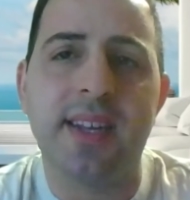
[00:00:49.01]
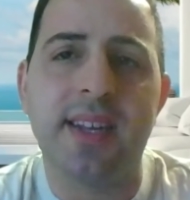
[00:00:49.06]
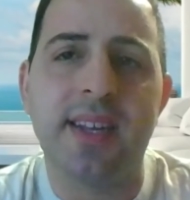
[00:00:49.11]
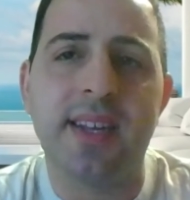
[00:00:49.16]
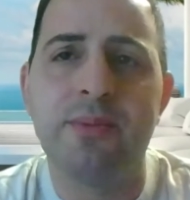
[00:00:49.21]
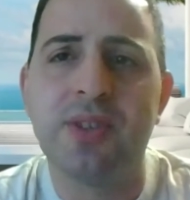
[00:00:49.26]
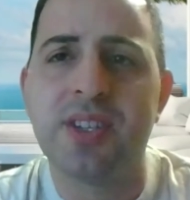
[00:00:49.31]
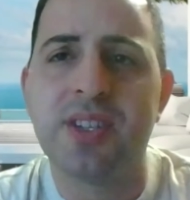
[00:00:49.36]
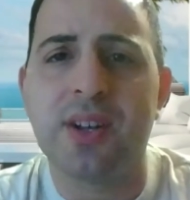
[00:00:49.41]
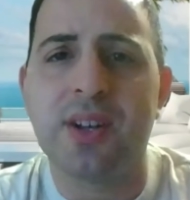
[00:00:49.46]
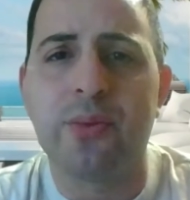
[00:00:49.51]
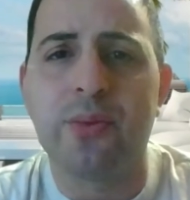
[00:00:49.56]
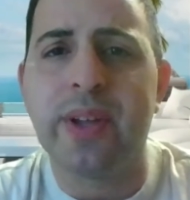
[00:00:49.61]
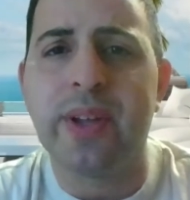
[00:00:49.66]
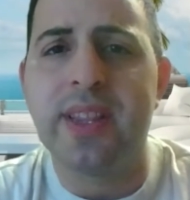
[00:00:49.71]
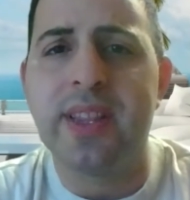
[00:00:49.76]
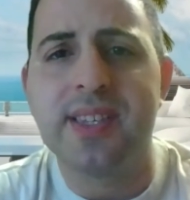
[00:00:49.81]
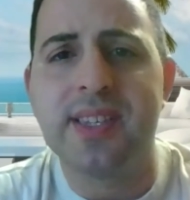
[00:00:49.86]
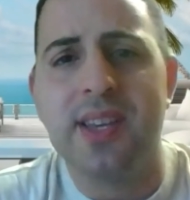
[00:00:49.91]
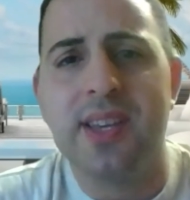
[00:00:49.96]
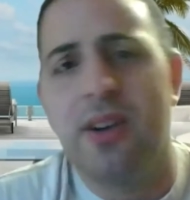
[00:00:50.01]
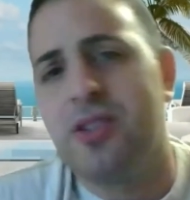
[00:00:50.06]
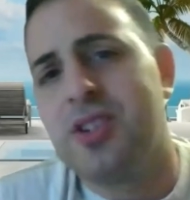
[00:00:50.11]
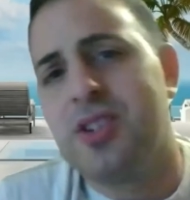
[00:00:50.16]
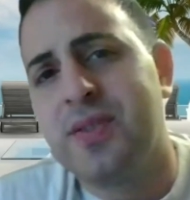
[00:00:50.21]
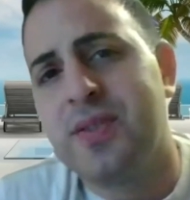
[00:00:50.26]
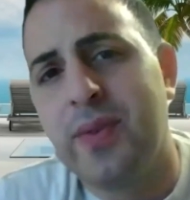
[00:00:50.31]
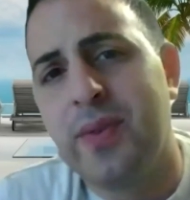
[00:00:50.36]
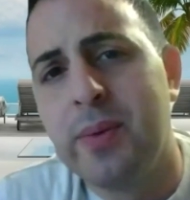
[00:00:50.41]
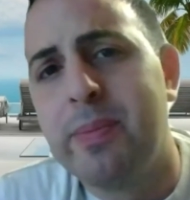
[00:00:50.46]
and I'm just going to read this out
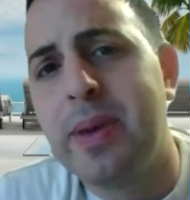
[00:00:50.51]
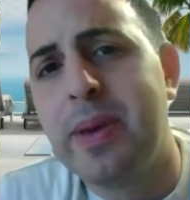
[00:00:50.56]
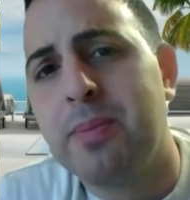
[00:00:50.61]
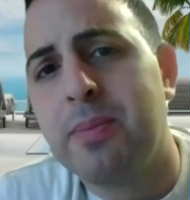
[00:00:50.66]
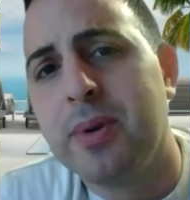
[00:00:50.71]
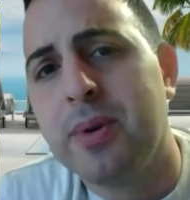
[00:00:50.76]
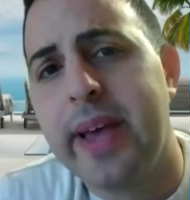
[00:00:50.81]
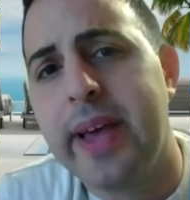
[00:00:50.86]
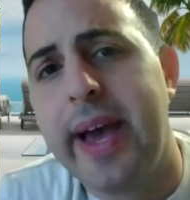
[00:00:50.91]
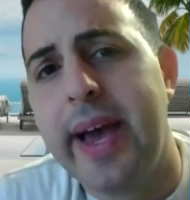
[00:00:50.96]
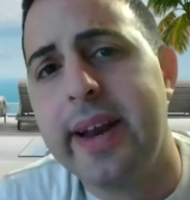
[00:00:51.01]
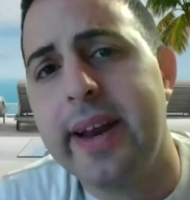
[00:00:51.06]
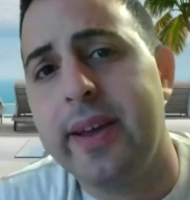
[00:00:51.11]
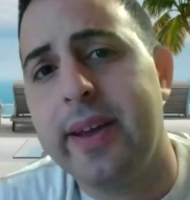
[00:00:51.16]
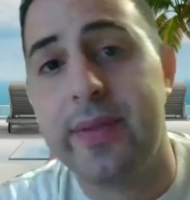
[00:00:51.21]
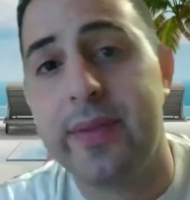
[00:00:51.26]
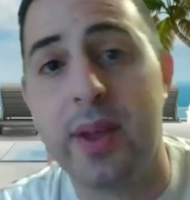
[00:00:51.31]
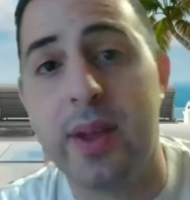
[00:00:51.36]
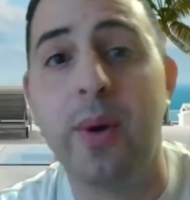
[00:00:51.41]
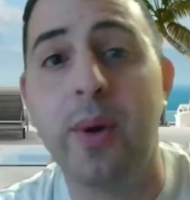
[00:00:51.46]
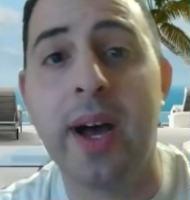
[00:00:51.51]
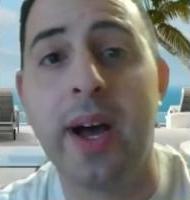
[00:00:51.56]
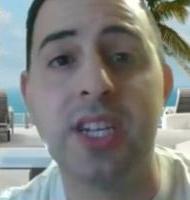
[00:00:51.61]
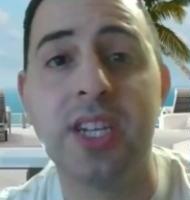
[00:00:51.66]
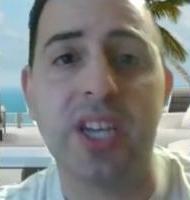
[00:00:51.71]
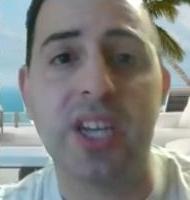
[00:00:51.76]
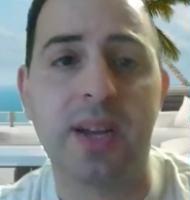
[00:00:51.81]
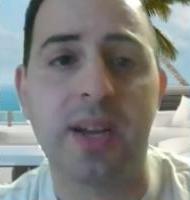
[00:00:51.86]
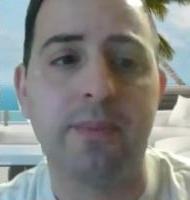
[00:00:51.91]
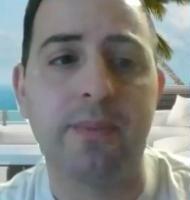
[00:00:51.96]
just for people that if they want
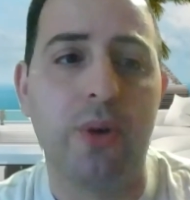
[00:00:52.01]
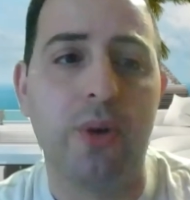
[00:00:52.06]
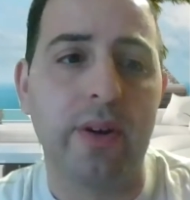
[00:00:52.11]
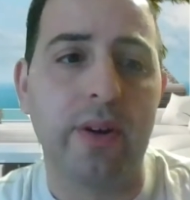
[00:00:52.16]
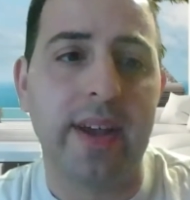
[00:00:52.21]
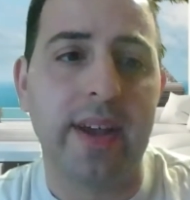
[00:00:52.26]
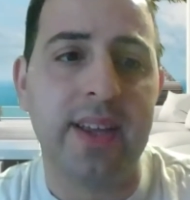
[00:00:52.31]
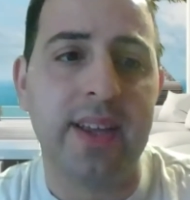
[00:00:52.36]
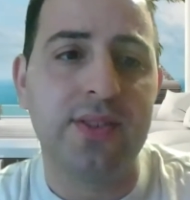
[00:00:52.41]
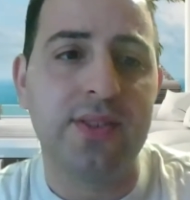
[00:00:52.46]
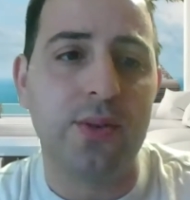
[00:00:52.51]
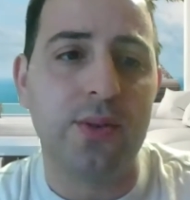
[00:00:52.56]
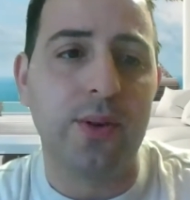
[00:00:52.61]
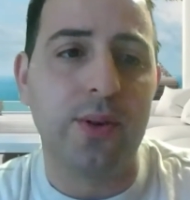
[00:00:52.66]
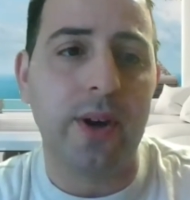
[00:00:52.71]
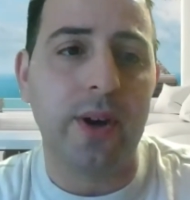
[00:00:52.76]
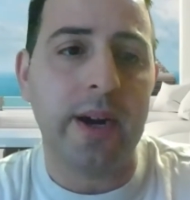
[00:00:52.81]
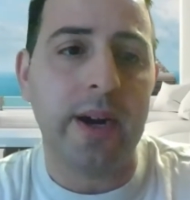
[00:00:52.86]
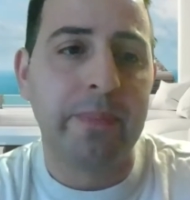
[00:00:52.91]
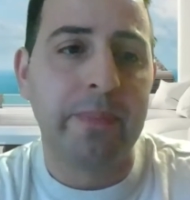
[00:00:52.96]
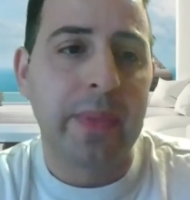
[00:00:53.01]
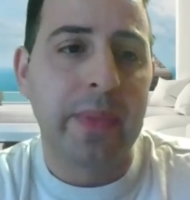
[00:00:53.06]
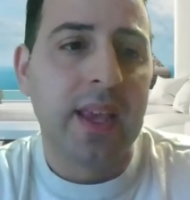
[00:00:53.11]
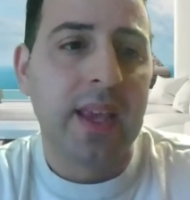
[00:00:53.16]
to check more into her.